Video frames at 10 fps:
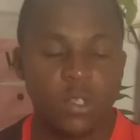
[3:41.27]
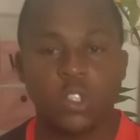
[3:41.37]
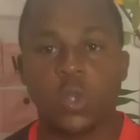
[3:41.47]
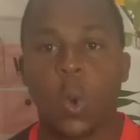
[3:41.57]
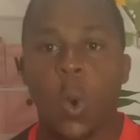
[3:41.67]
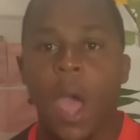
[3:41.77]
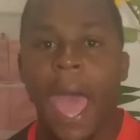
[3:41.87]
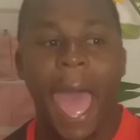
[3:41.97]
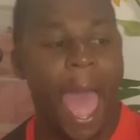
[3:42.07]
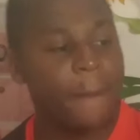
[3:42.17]
So,
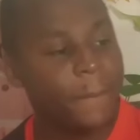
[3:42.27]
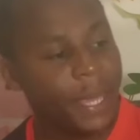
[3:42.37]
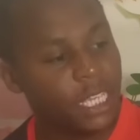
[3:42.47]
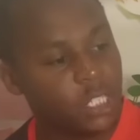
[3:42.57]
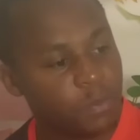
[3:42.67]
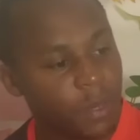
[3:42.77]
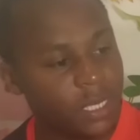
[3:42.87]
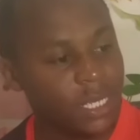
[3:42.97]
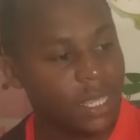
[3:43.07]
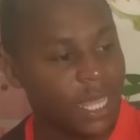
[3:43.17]
I'm
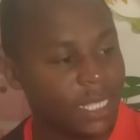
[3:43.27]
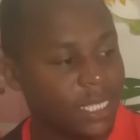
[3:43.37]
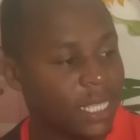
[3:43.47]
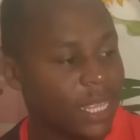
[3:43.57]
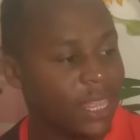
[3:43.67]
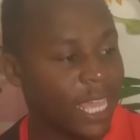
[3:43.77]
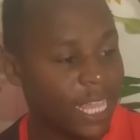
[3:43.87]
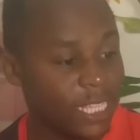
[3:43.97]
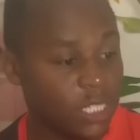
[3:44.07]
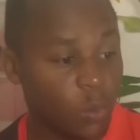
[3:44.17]
expecting that there
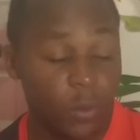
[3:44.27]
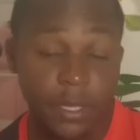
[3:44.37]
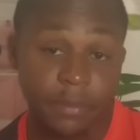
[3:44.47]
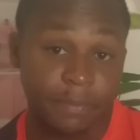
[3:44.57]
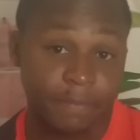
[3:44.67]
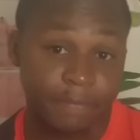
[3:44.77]
is a win.